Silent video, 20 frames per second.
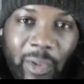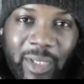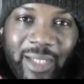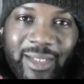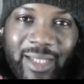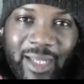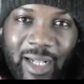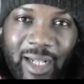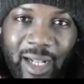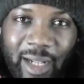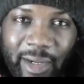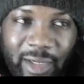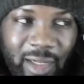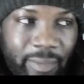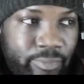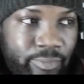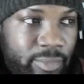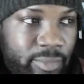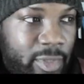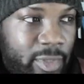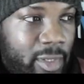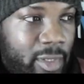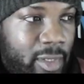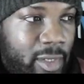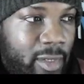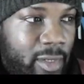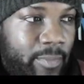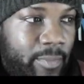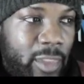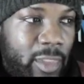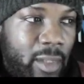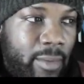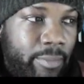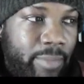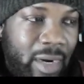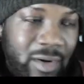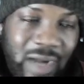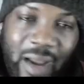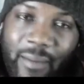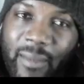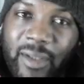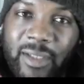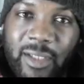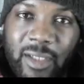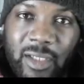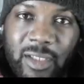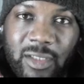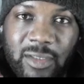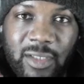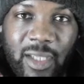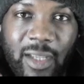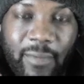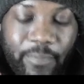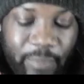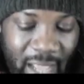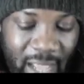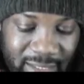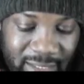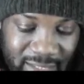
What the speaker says: declare the parameters as a